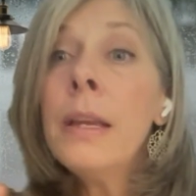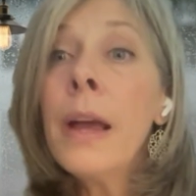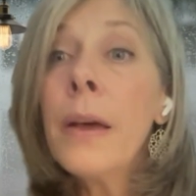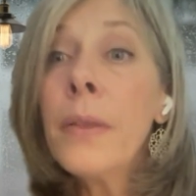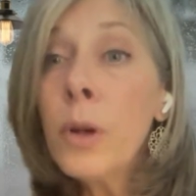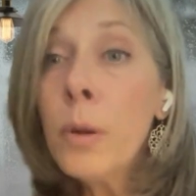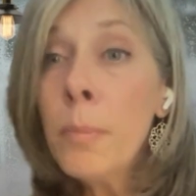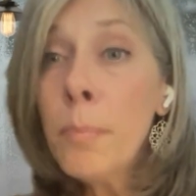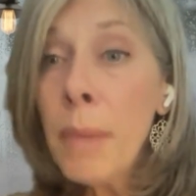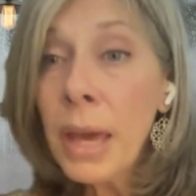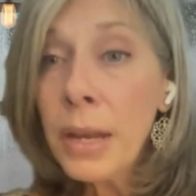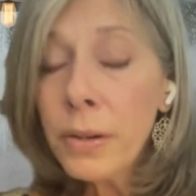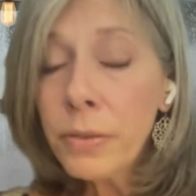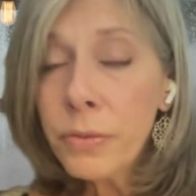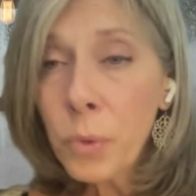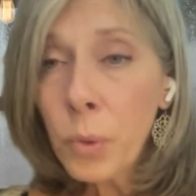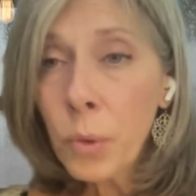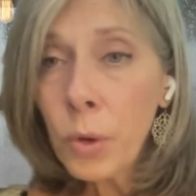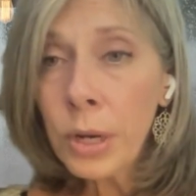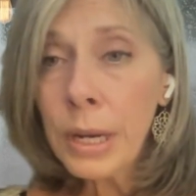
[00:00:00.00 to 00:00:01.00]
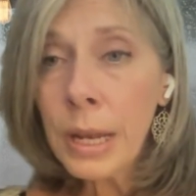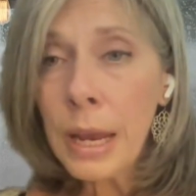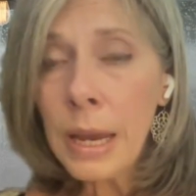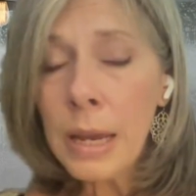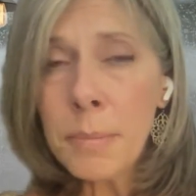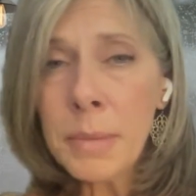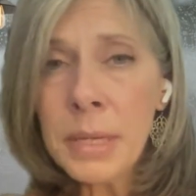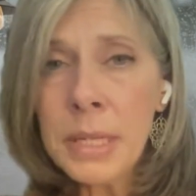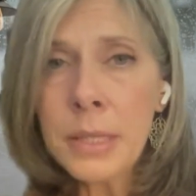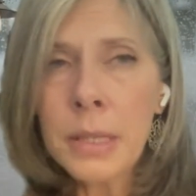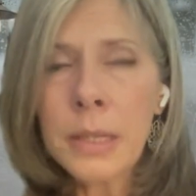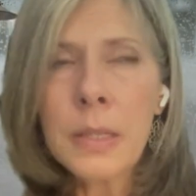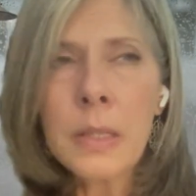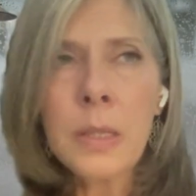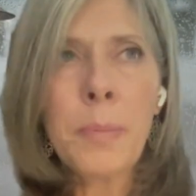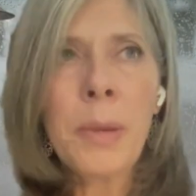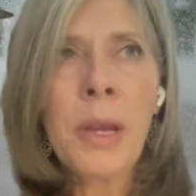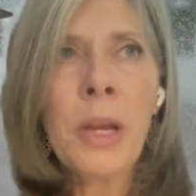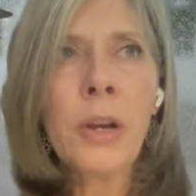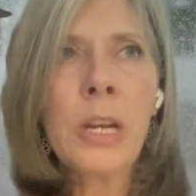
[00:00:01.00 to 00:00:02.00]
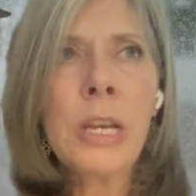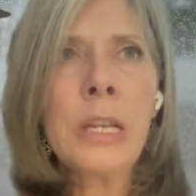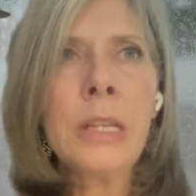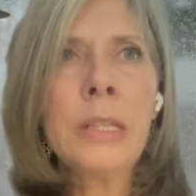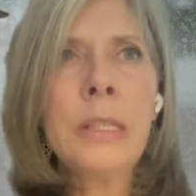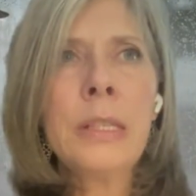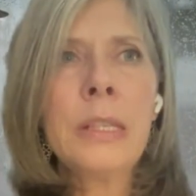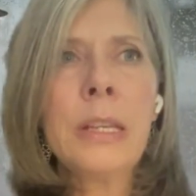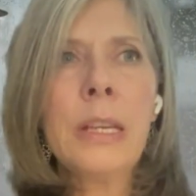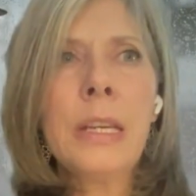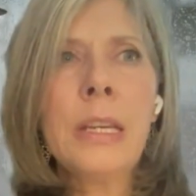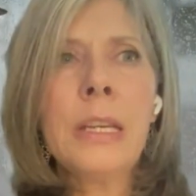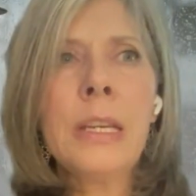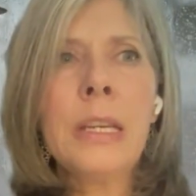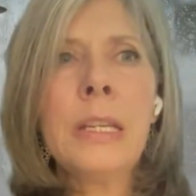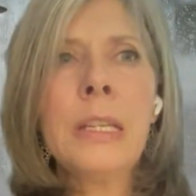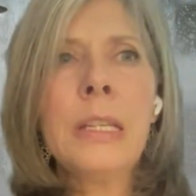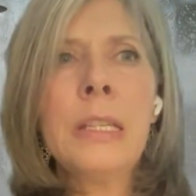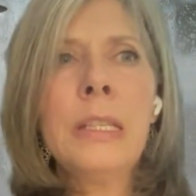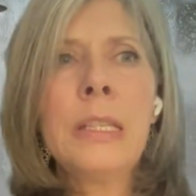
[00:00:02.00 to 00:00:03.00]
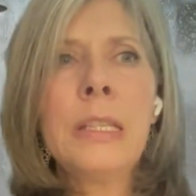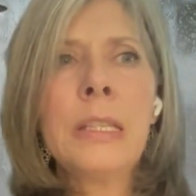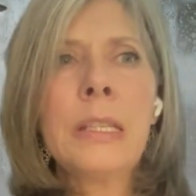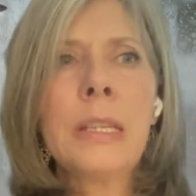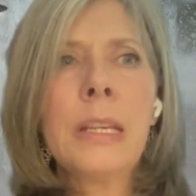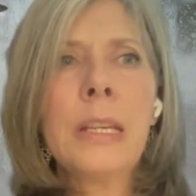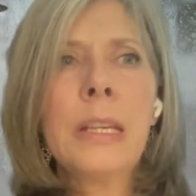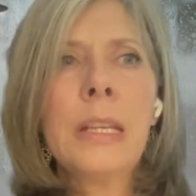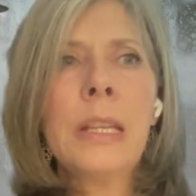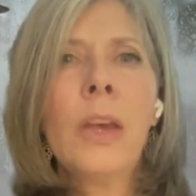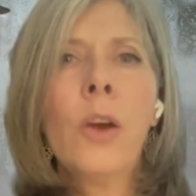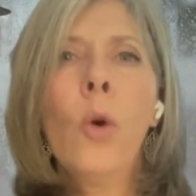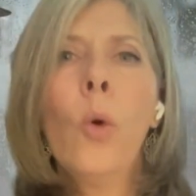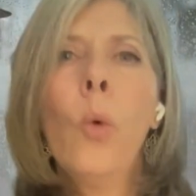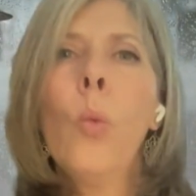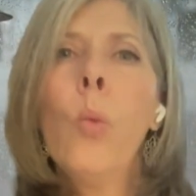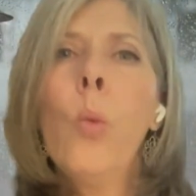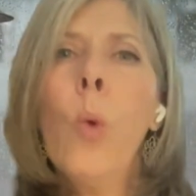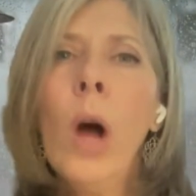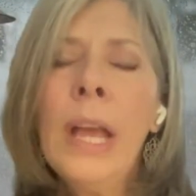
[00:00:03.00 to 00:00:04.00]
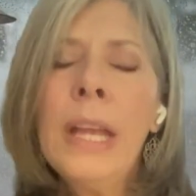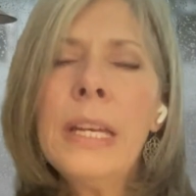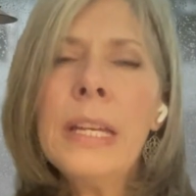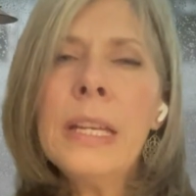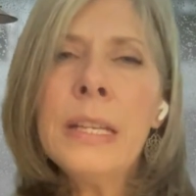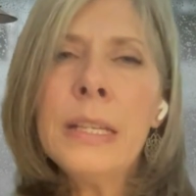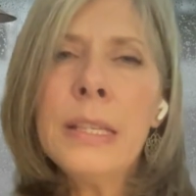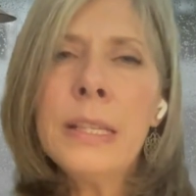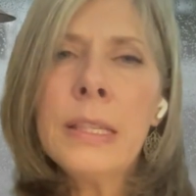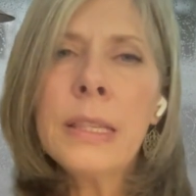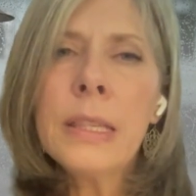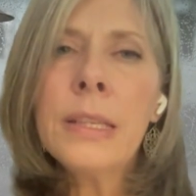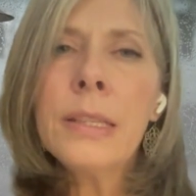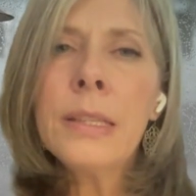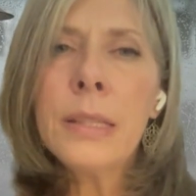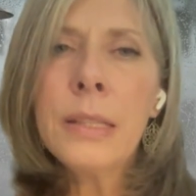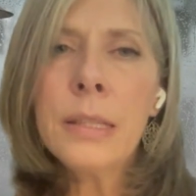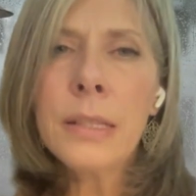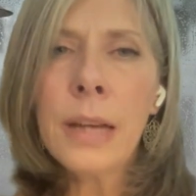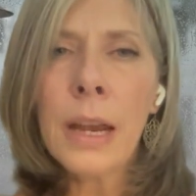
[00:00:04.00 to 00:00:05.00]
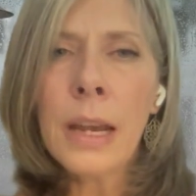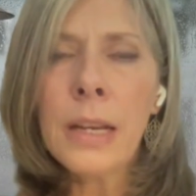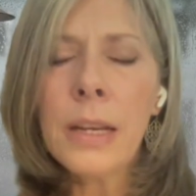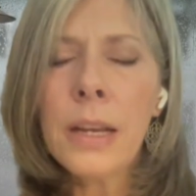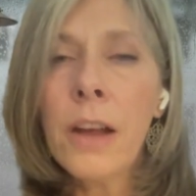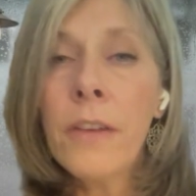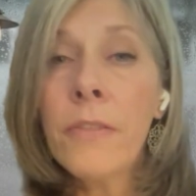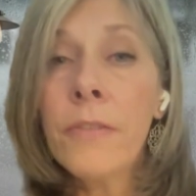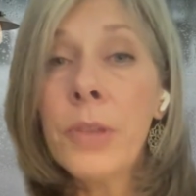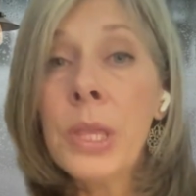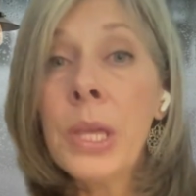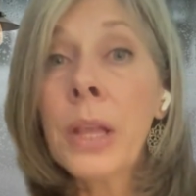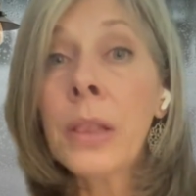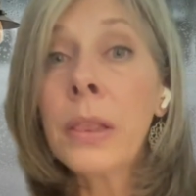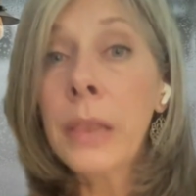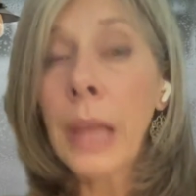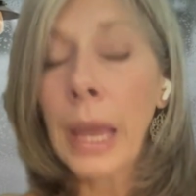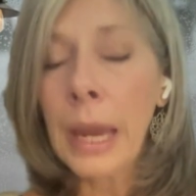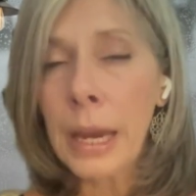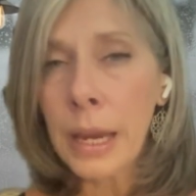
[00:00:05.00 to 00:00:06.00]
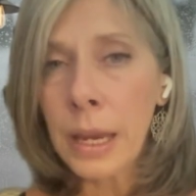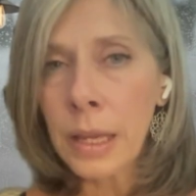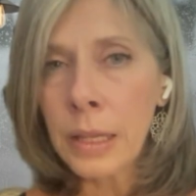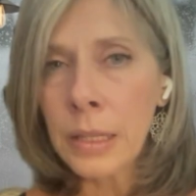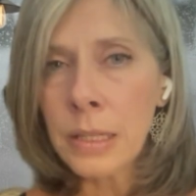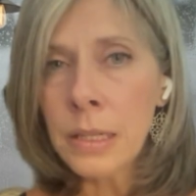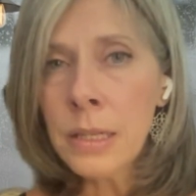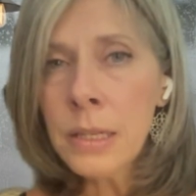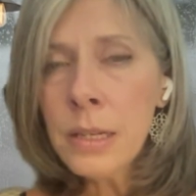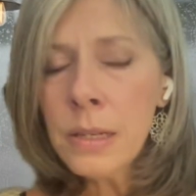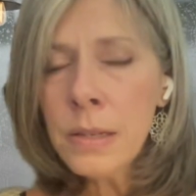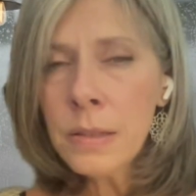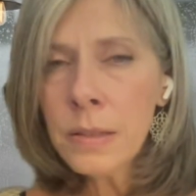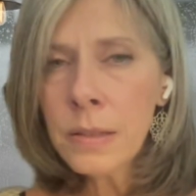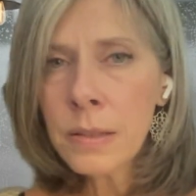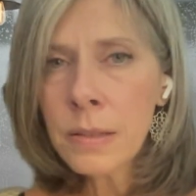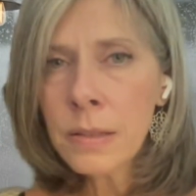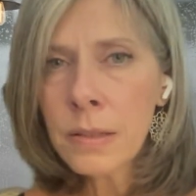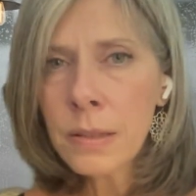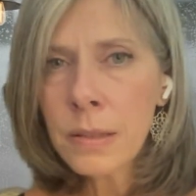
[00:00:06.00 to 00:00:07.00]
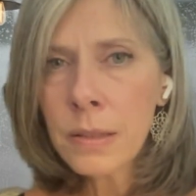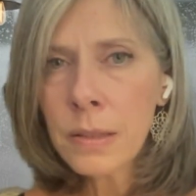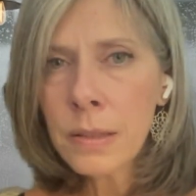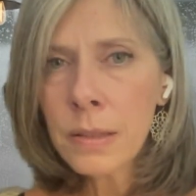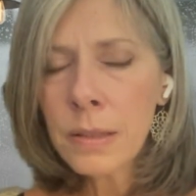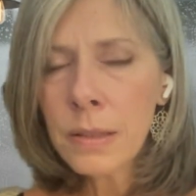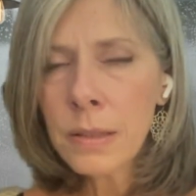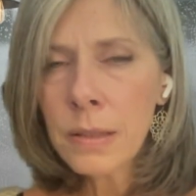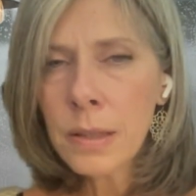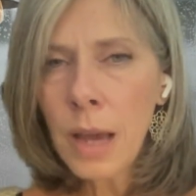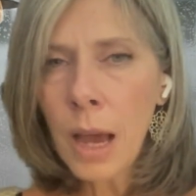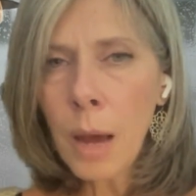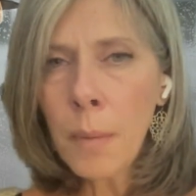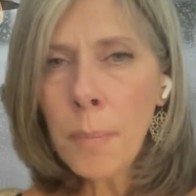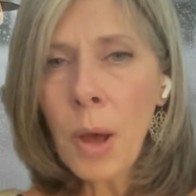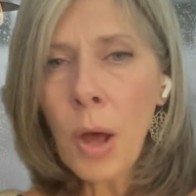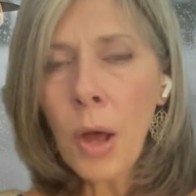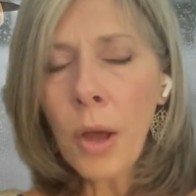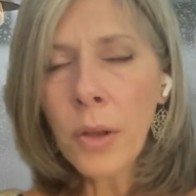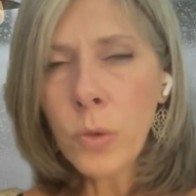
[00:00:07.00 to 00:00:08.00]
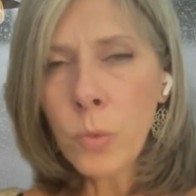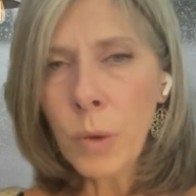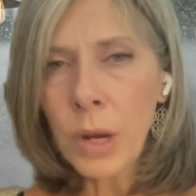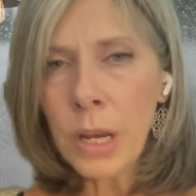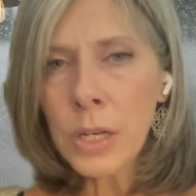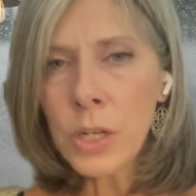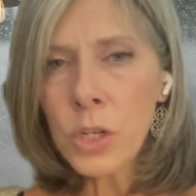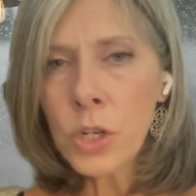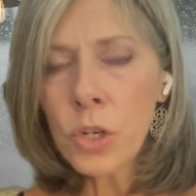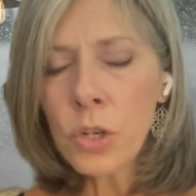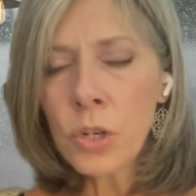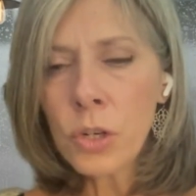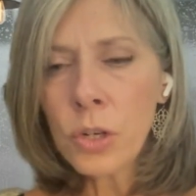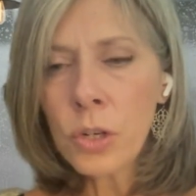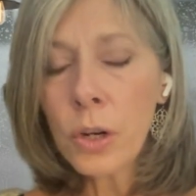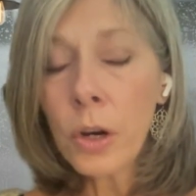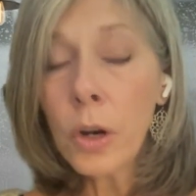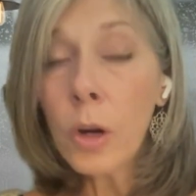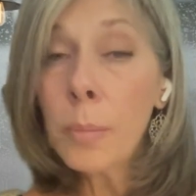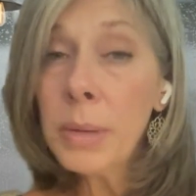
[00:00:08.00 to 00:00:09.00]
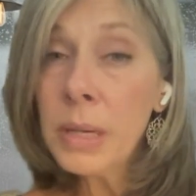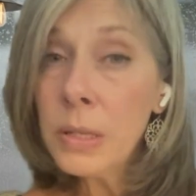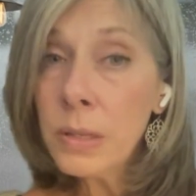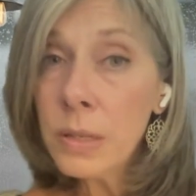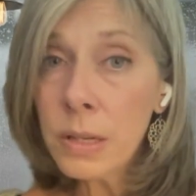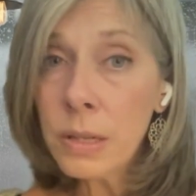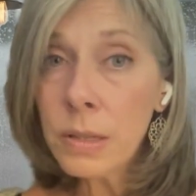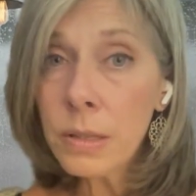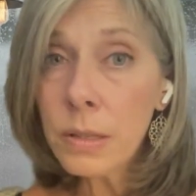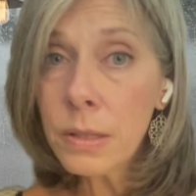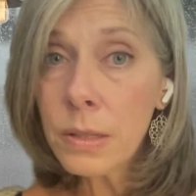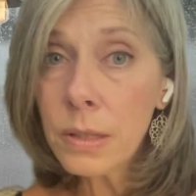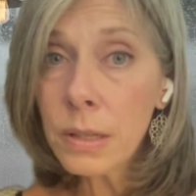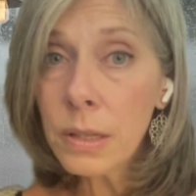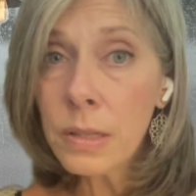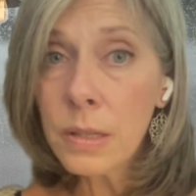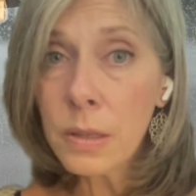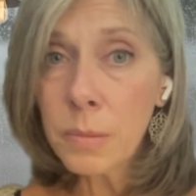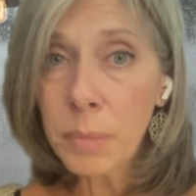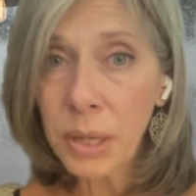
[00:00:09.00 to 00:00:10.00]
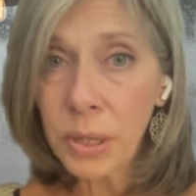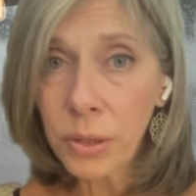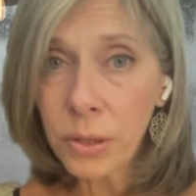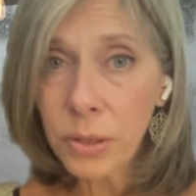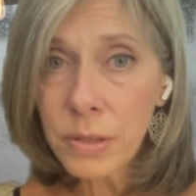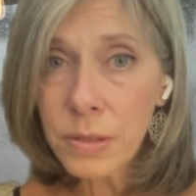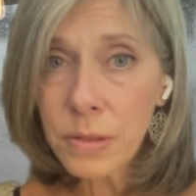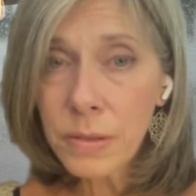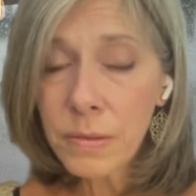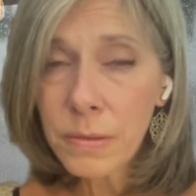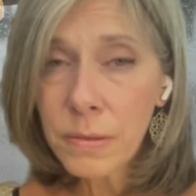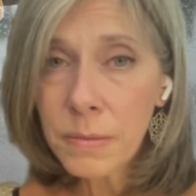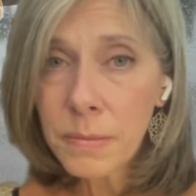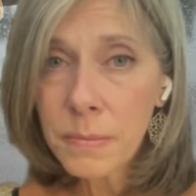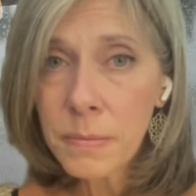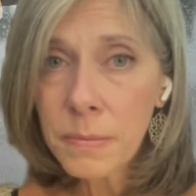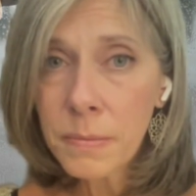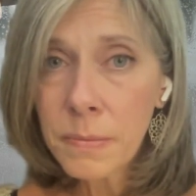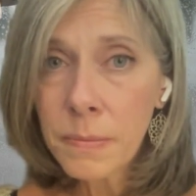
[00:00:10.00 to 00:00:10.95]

The other metaphor in Amy's experience is, what is the state of the land upon which her business is built?